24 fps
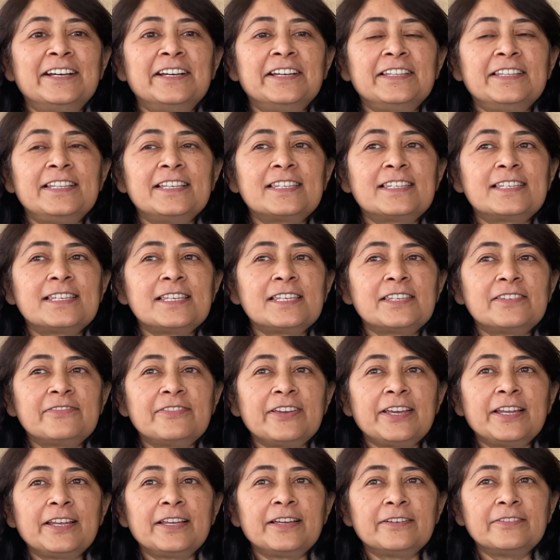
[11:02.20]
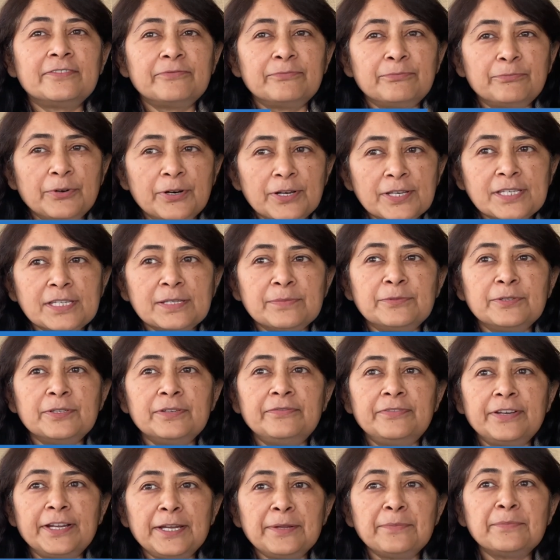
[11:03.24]
This is very possible,
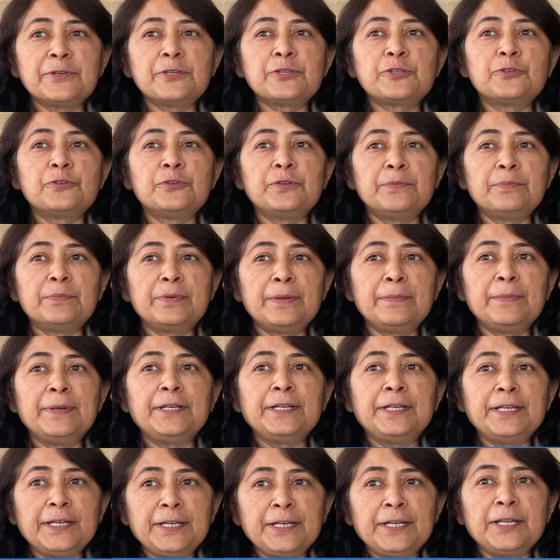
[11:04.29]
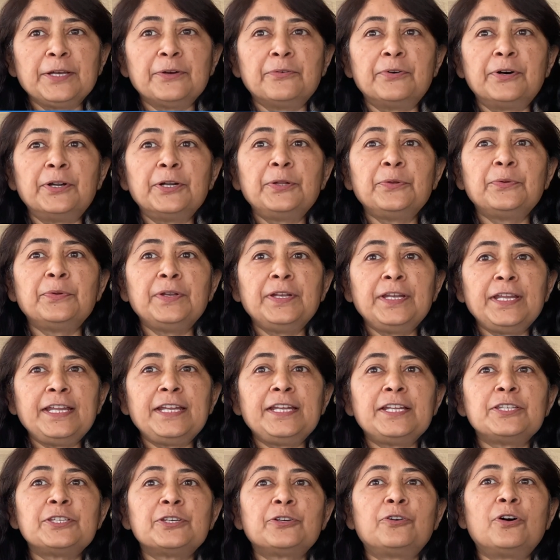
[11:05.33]
very much to implement in India. What you
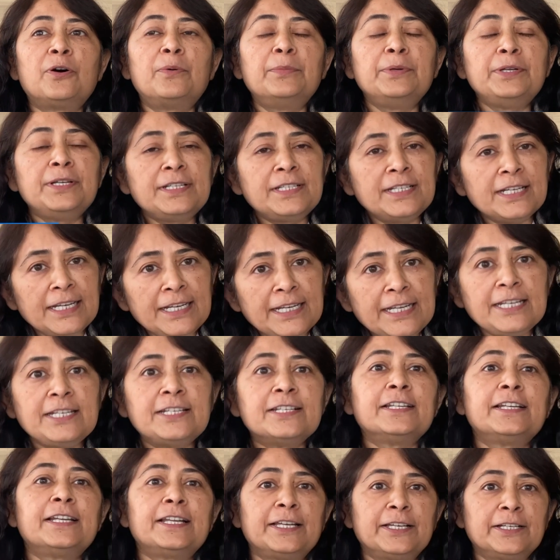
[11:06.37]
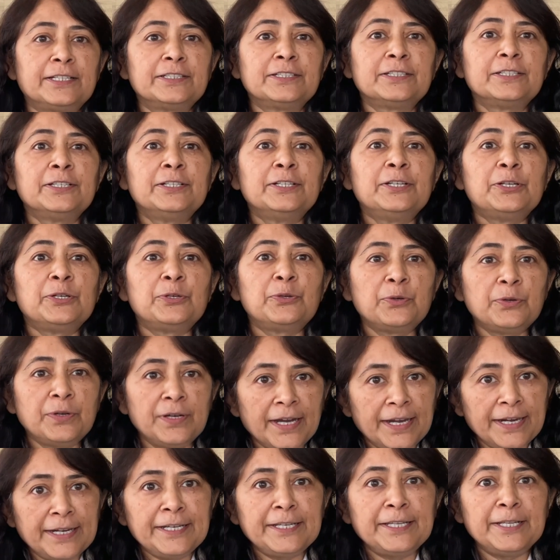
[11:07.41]
need is a community leader here to
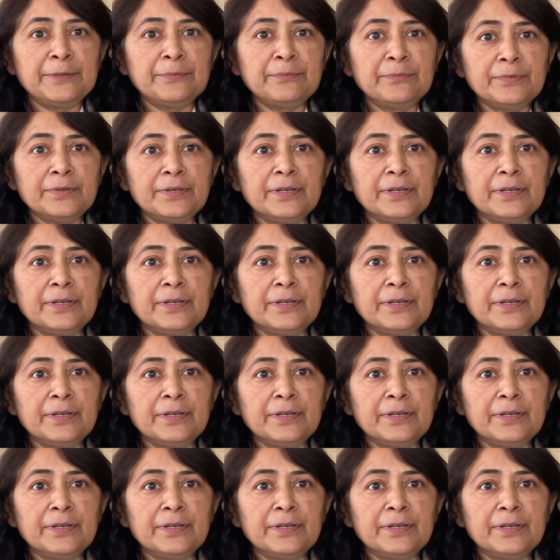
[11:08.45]
guide them.